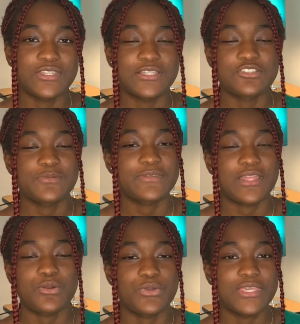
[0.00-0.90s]
You can just be
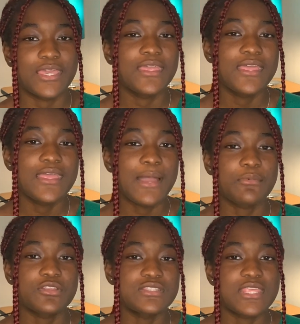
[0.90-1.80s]
like, okay, I'm
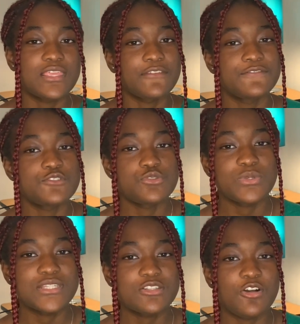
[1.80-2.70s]
going to take 2
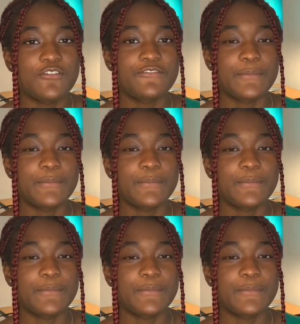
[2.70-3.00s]
weeks off,